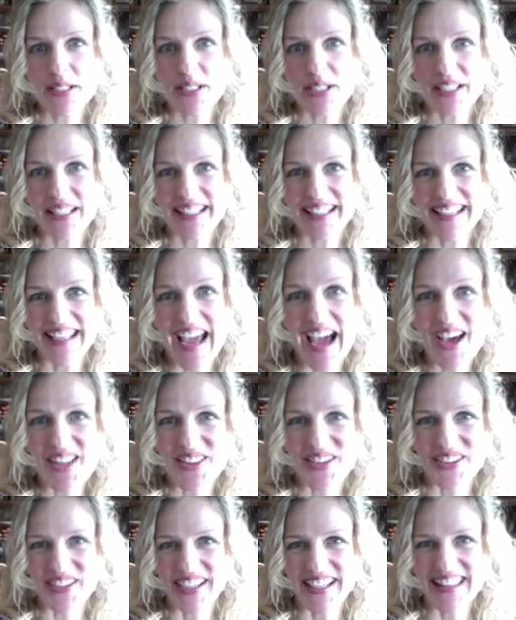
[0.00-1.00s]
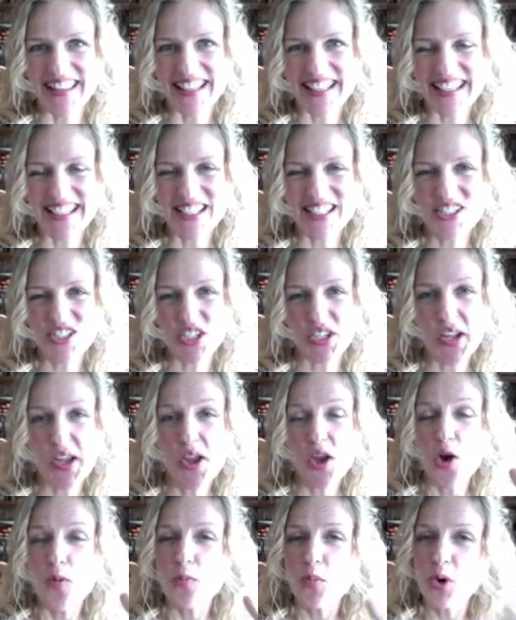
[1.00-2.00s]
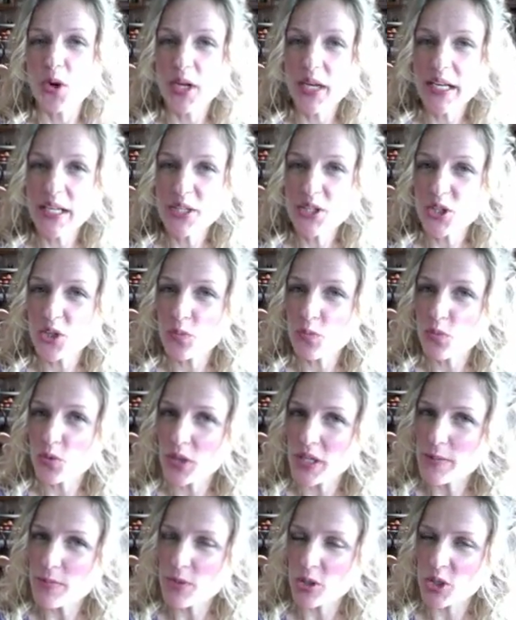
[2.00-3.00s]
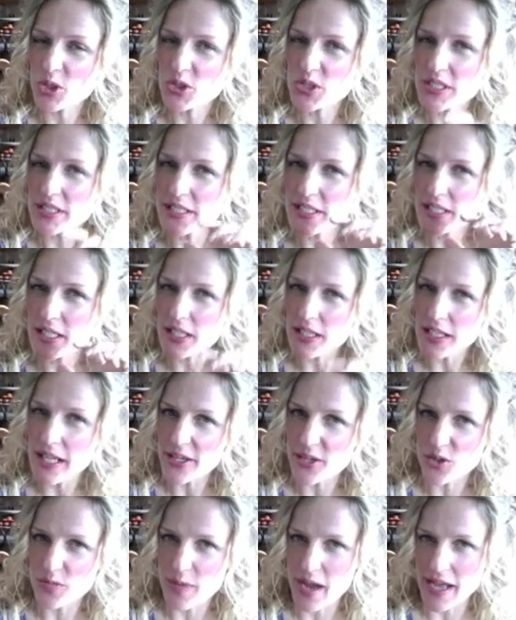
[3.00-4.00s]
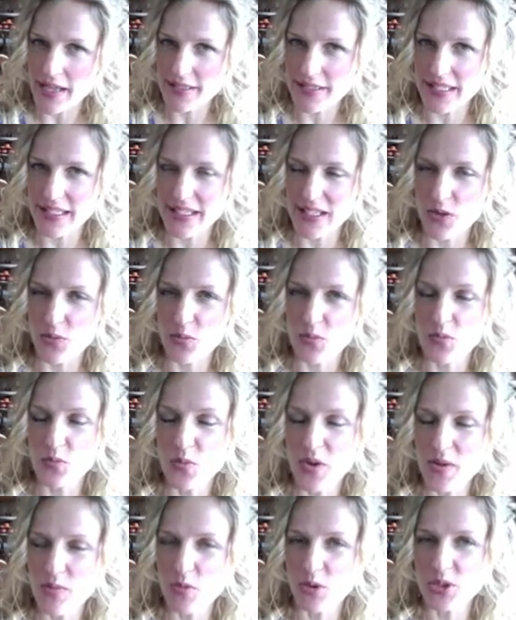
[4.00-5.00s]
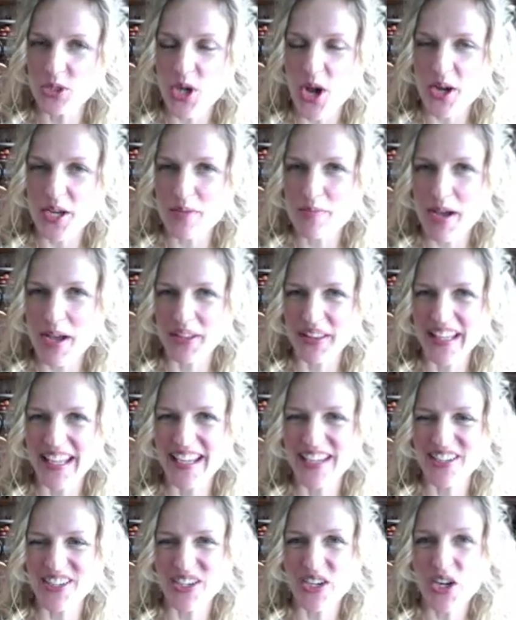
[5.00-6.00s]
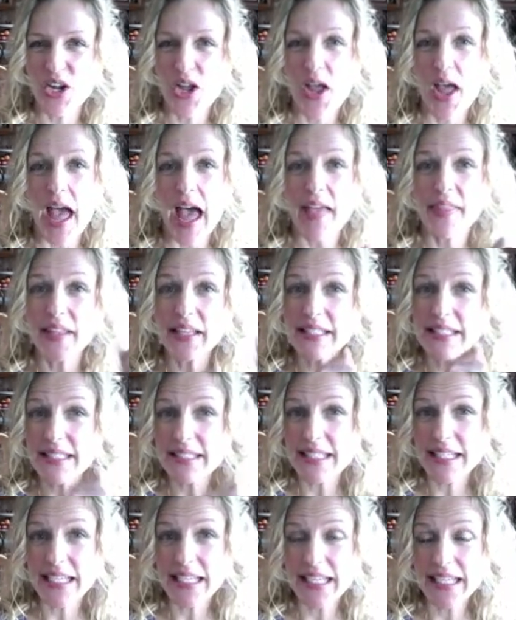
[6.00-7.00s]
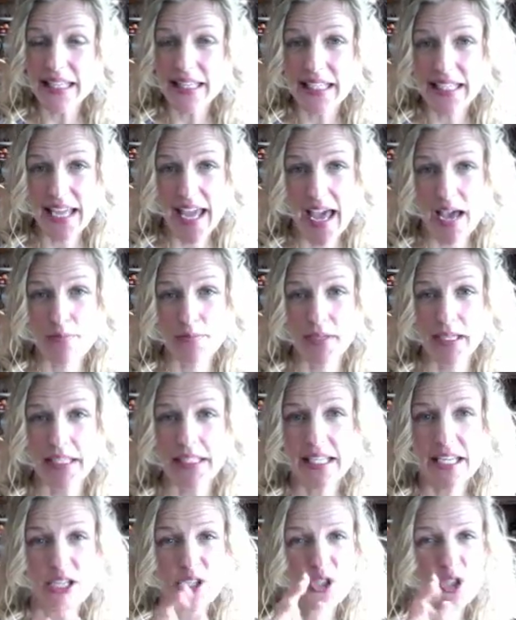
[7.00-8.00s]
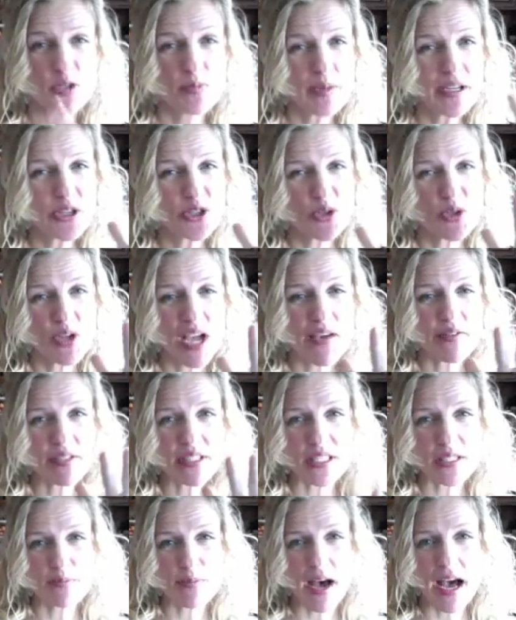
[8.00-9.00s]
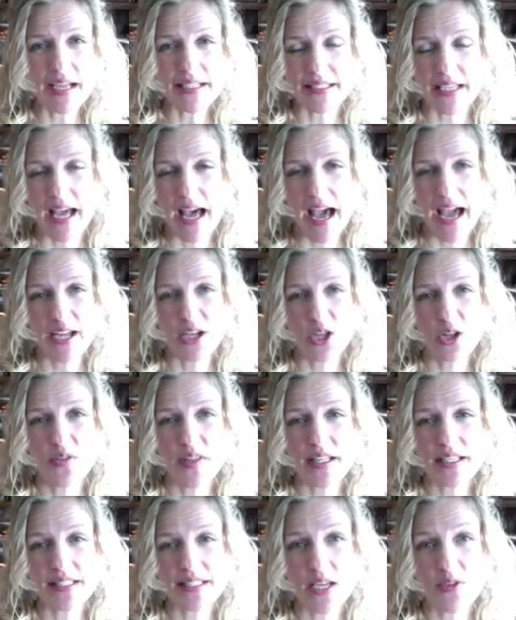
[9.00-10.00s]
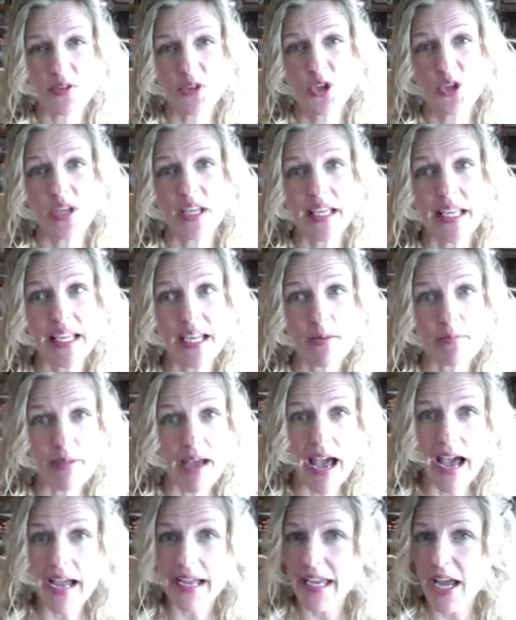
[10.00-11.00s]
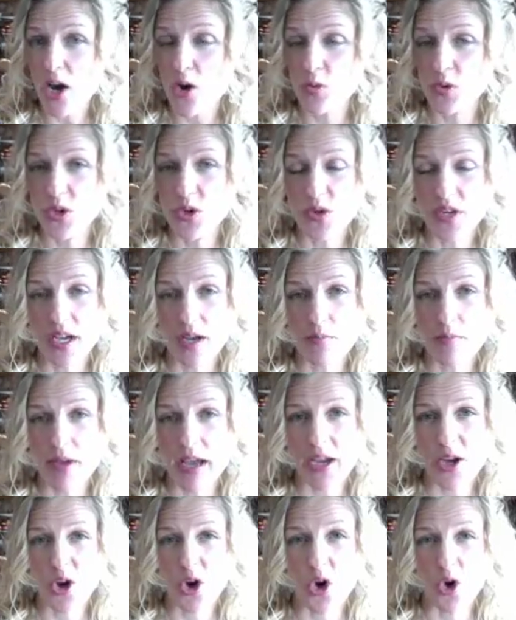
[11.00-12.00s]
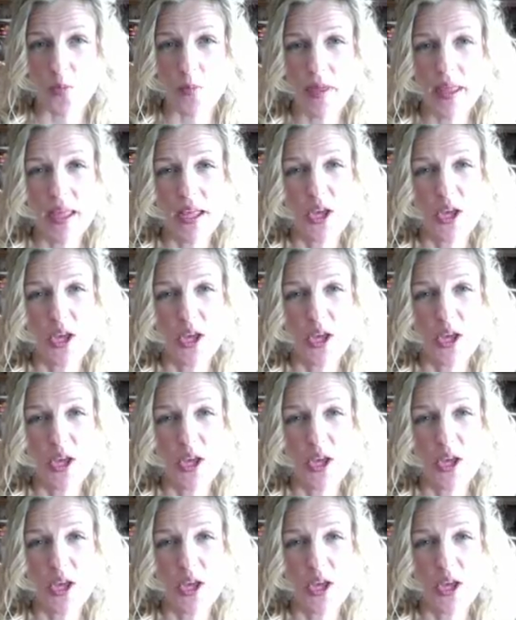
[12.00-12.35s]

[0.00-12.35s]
to gather in the kitchen, put it in your pre-purchased clutter basket that we will talk about later, and then stick it in the cabinet. Just make sure you have a spot to hide all of that stuff and you can get it back out when you come back home.